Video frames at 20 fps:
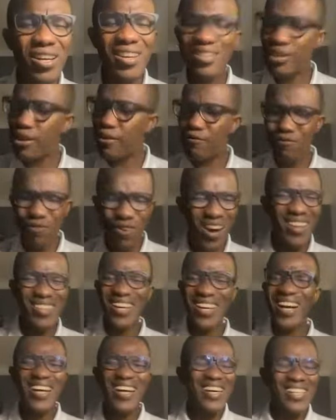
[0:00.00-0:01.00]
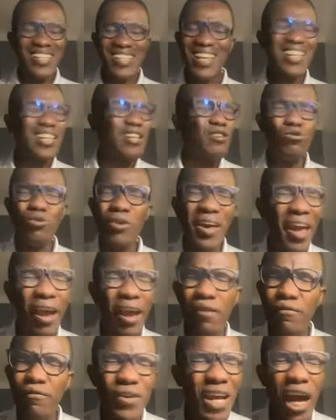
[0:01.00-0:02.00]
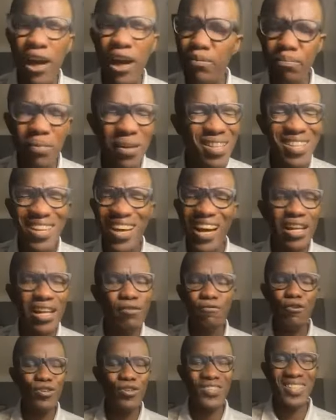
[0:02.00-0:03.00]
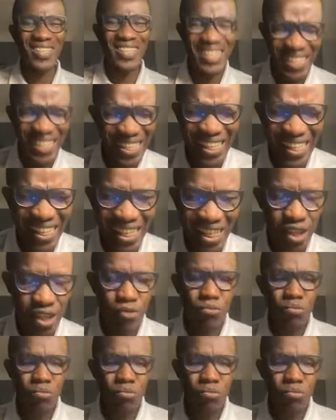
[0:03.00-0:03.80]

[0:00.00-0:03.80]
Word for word: Say, Father, take away every appetite for sin,